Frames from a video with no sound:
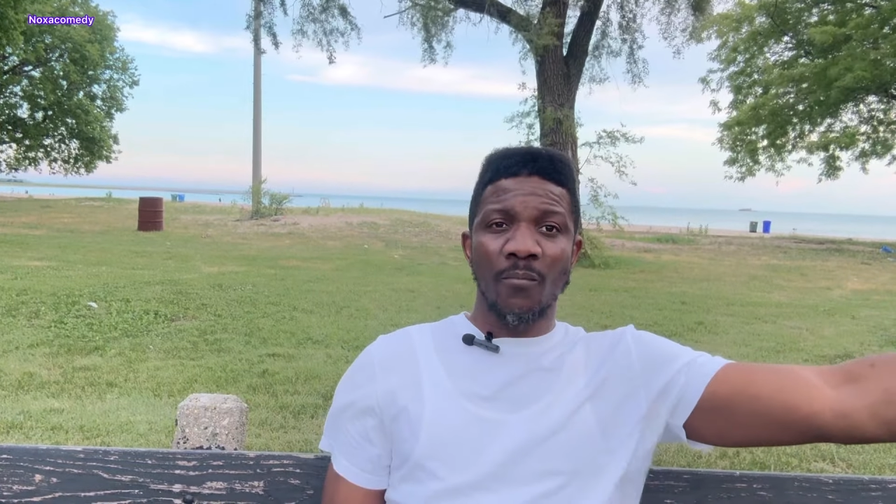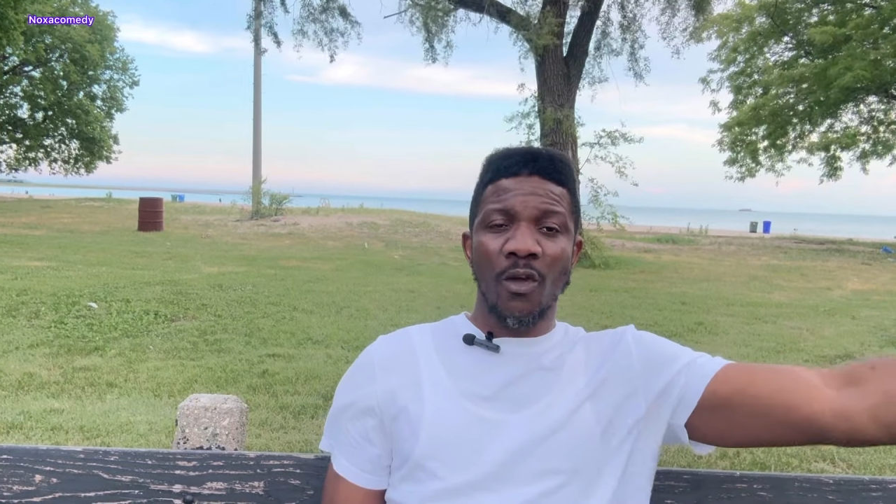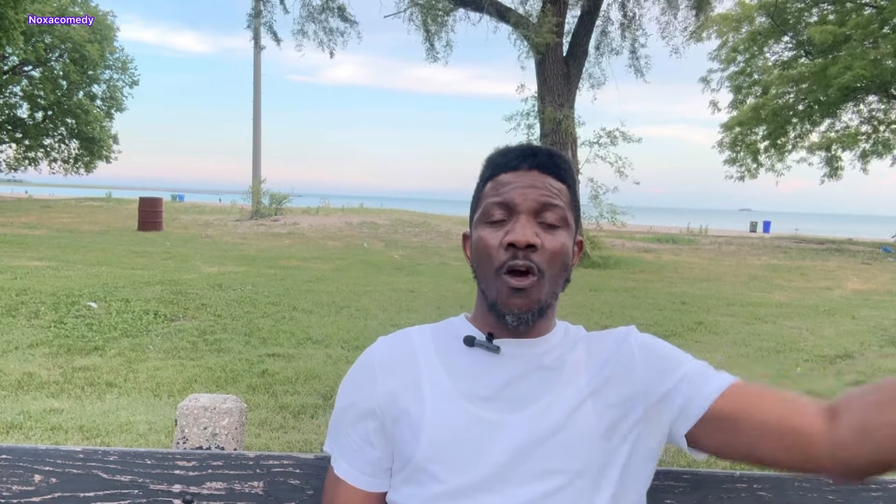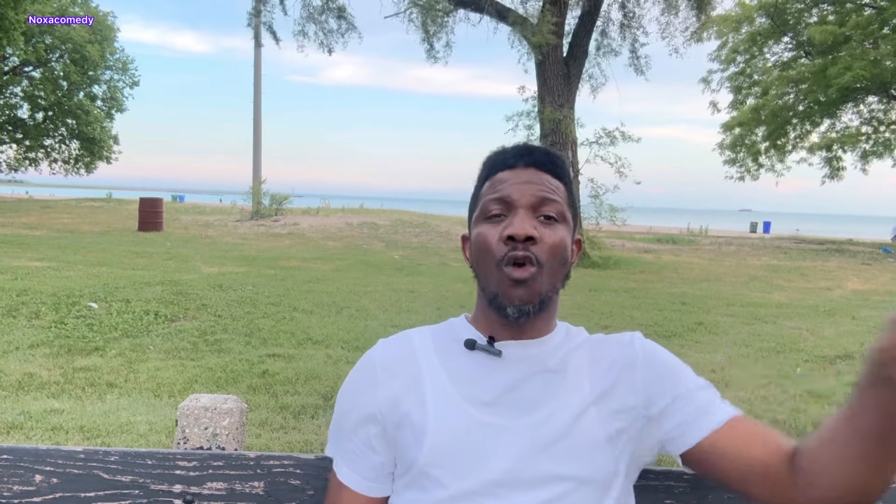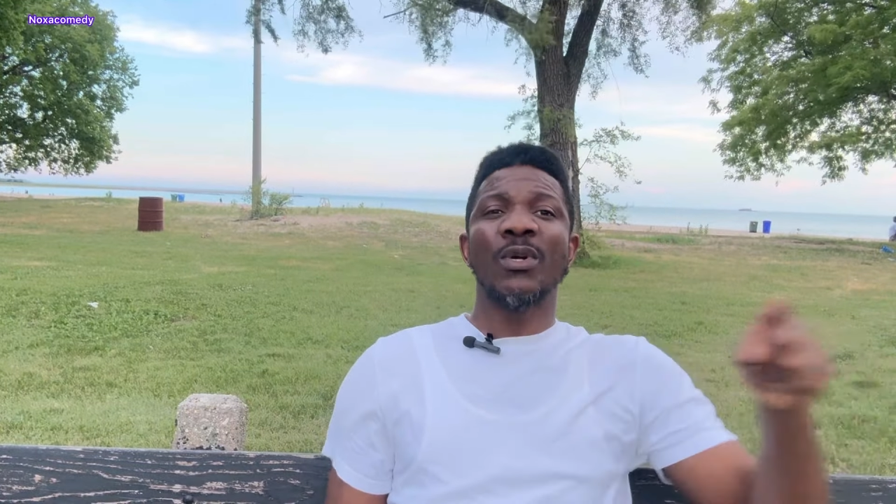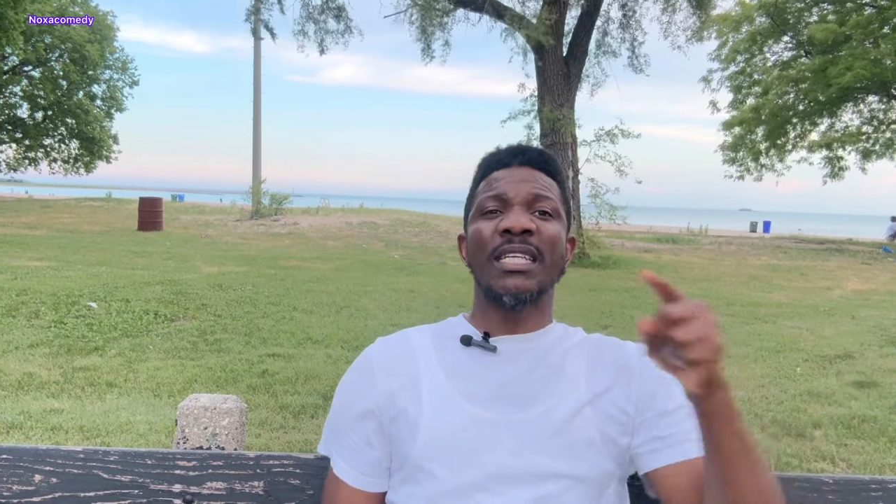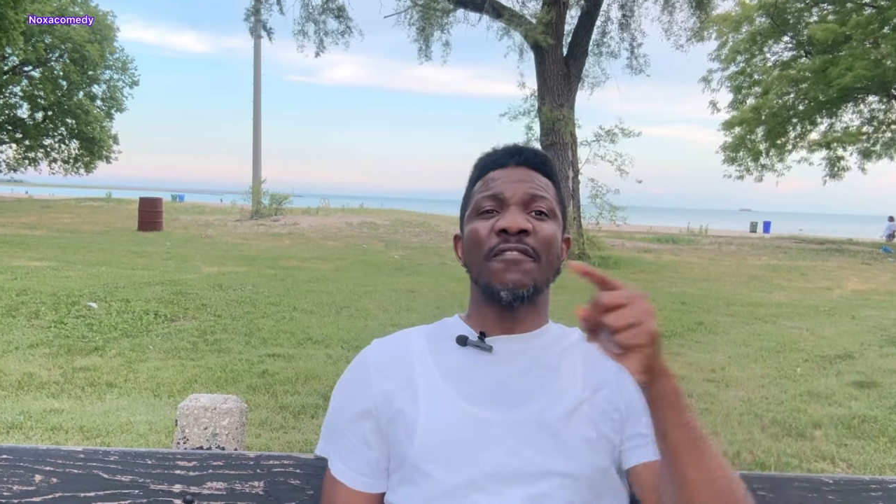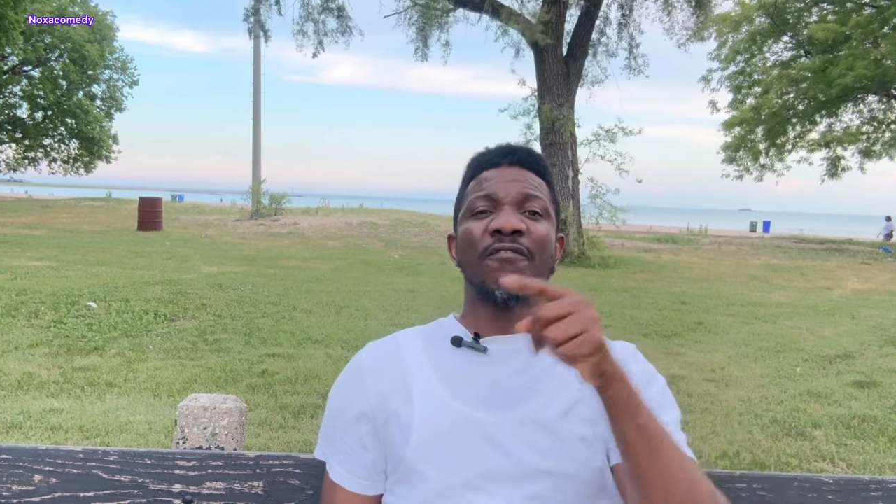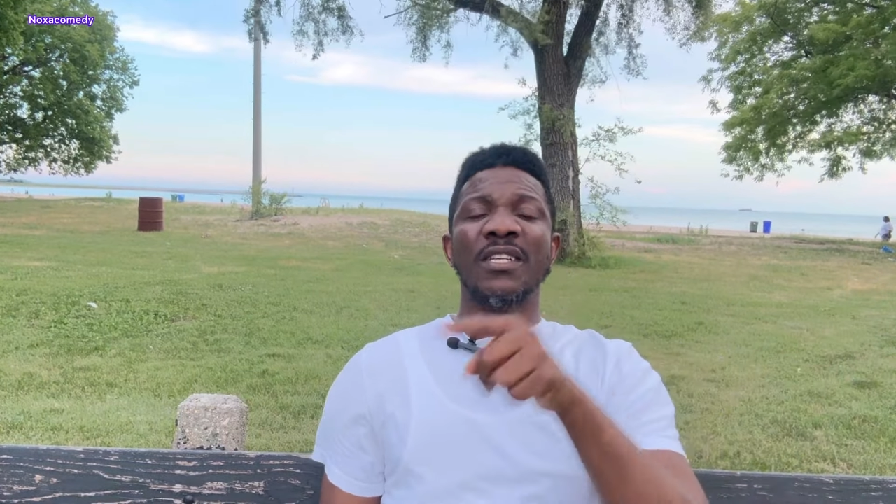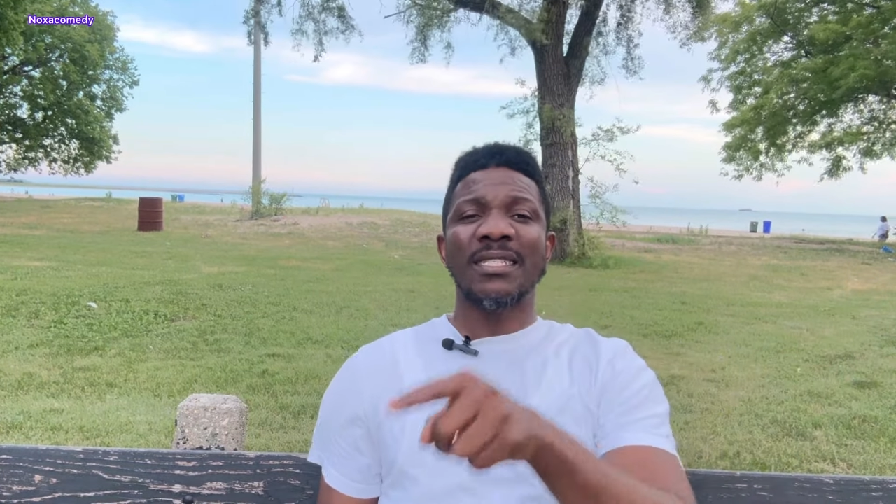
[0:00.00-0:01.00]
or with a
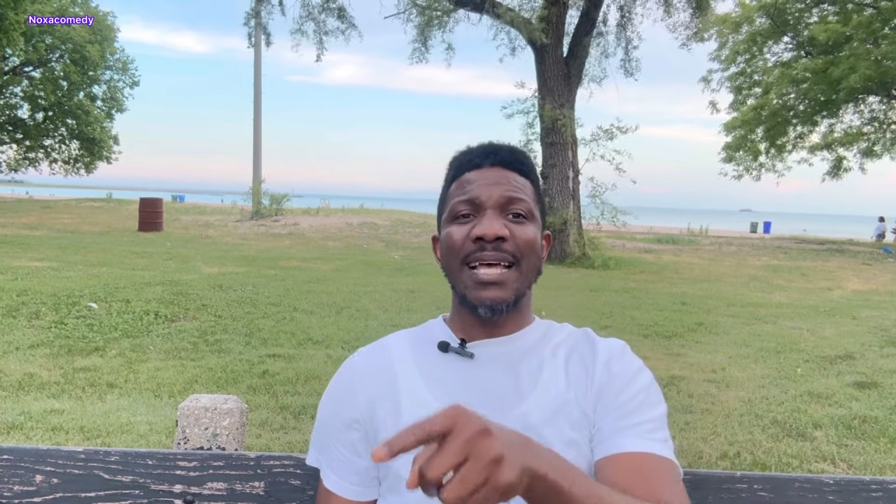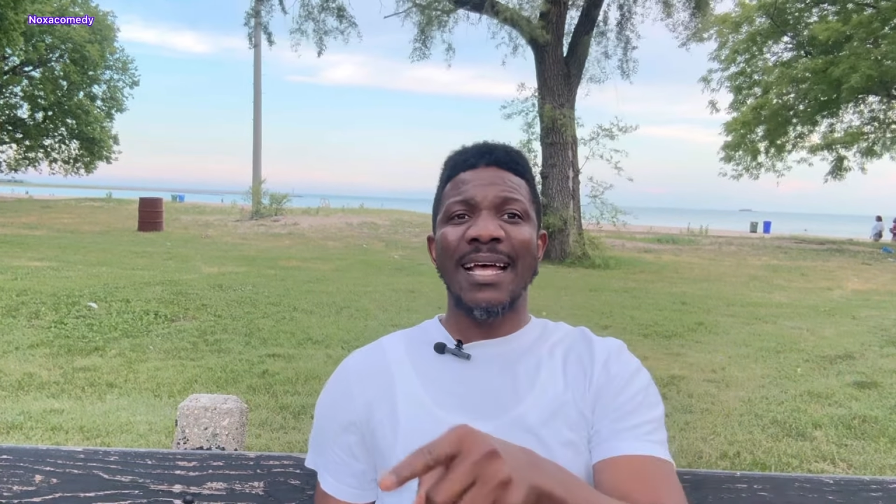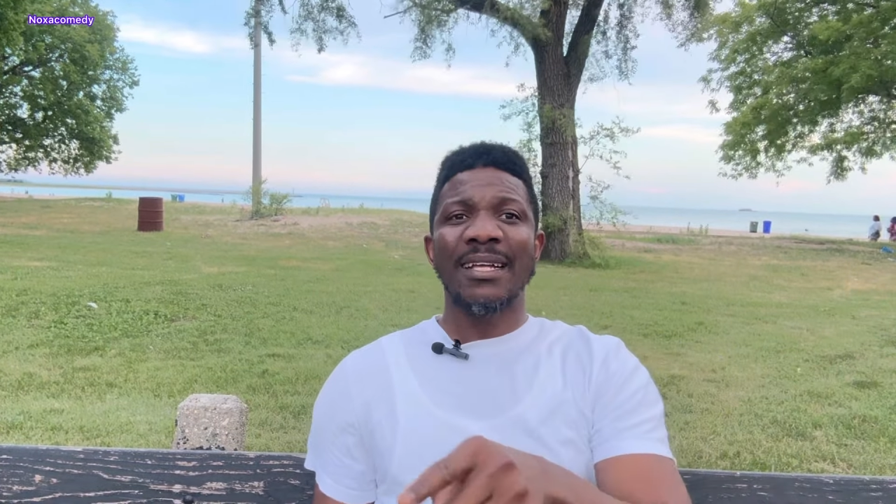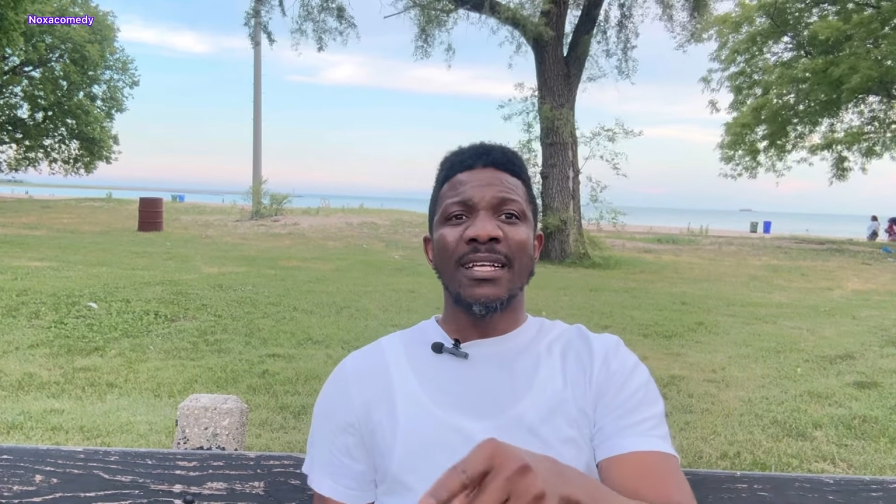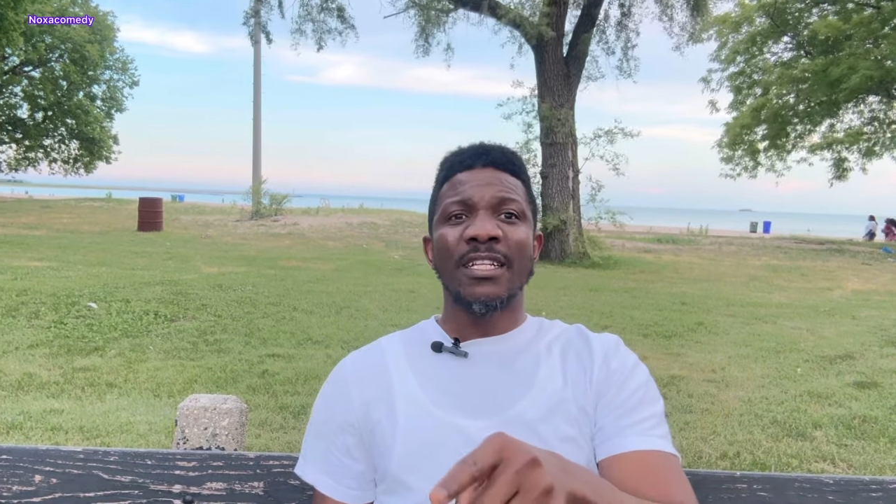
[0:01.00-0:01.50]
visa